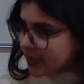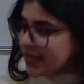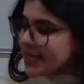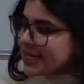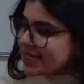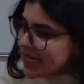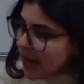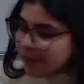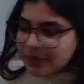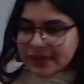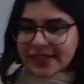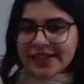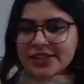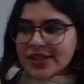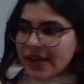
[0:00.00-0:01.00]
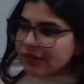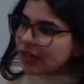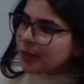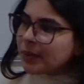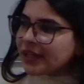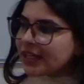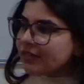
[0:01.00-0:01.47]
Some things
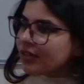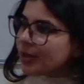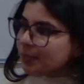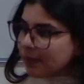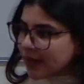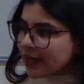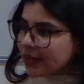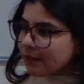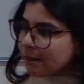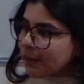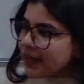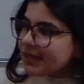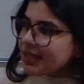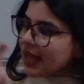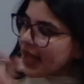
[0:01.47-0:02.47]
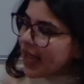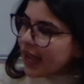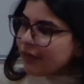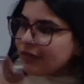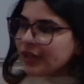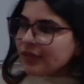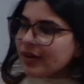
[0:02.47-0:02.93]
everybody will pick, but
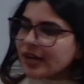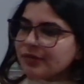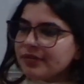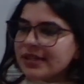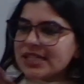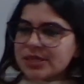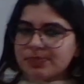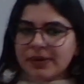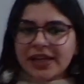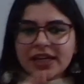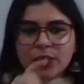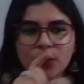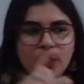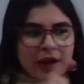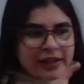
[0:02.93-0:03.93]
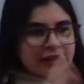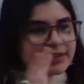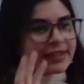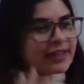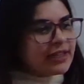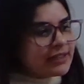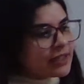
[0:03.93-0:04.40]
everyone will speak one thing
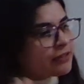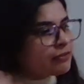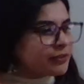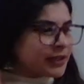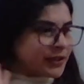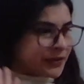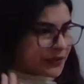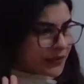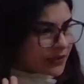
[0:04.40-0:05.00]
different.